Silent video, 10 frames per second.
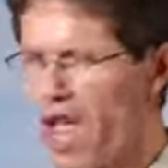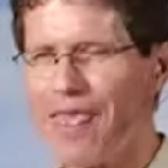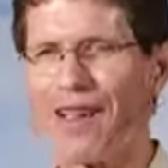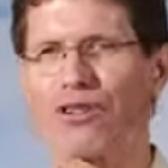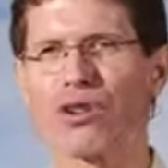
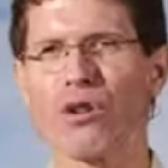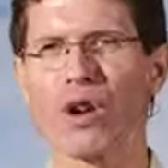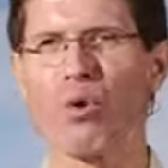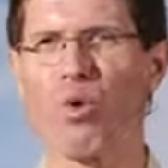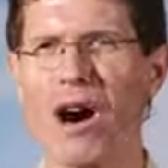There's only
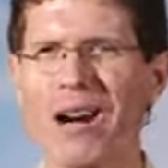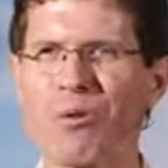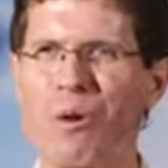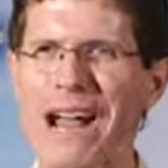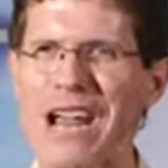one
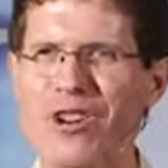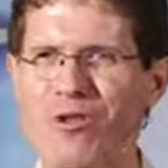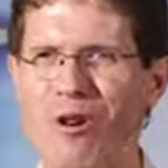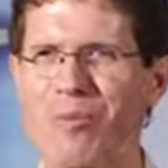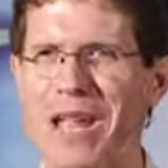way you
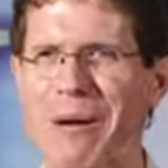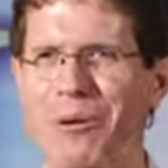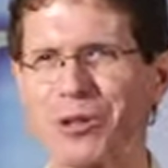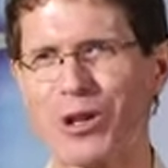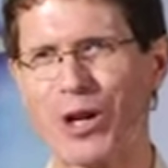will be
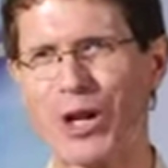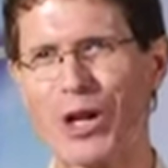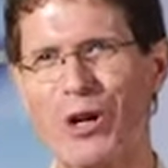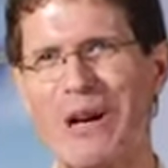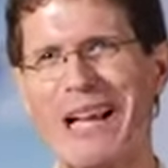able to
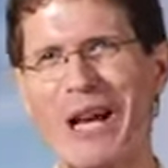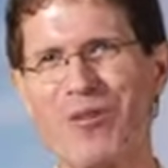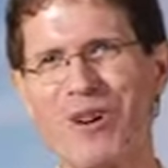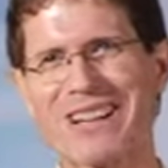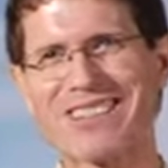know. And
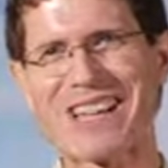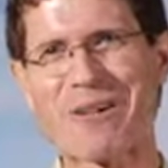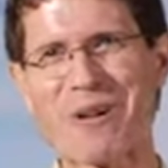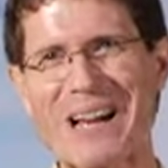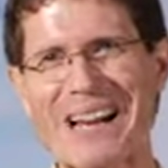what is that
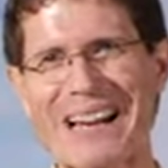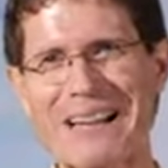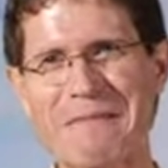way?